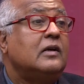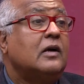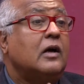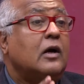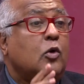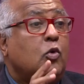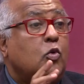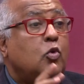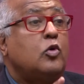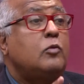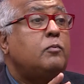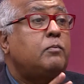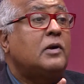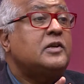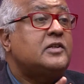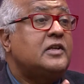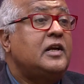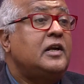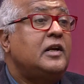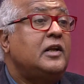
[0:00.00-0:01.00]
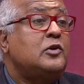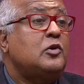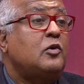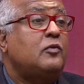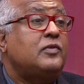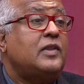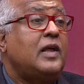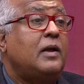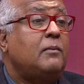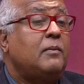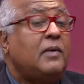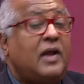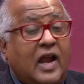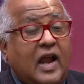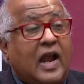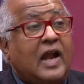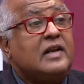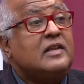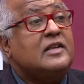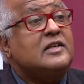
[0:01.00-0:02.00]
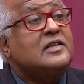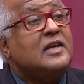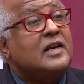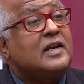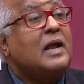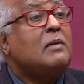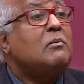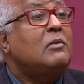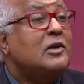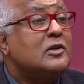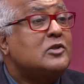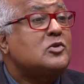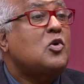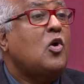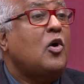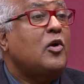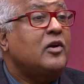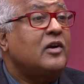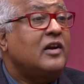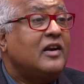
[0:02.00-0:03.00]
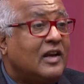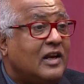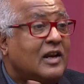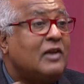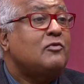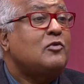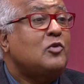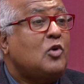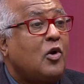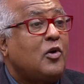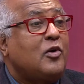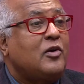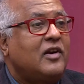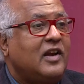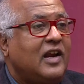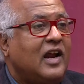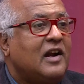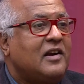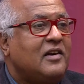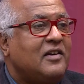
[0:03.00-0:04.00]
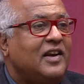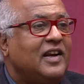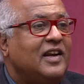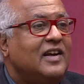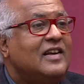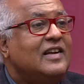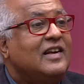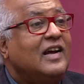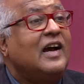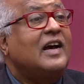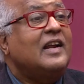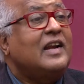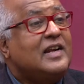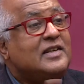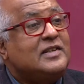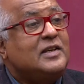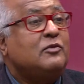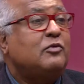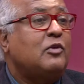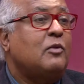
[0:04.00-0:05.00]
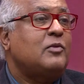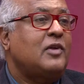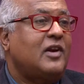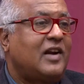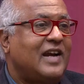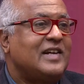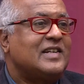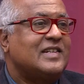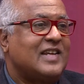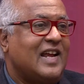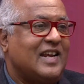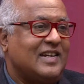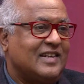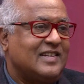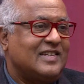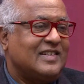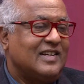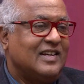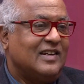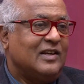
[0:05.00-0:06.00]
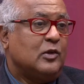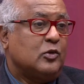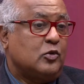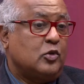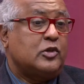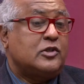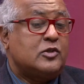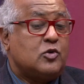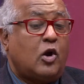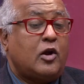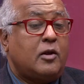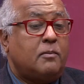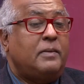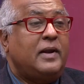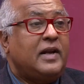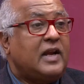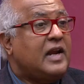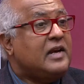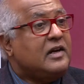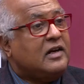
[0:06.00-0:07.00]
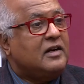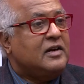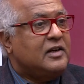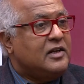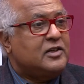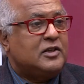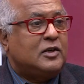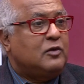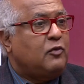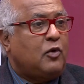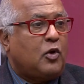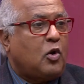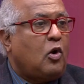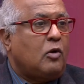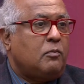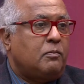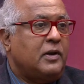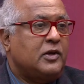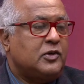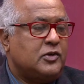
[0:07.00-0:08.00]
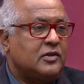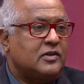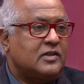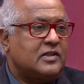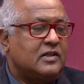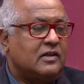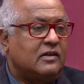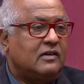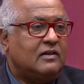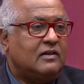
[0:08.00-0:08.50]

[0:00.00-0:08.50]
a good percentage of them had this anomalous left coronary artery arising from the right sinus. So it's not a benign condition for all patients.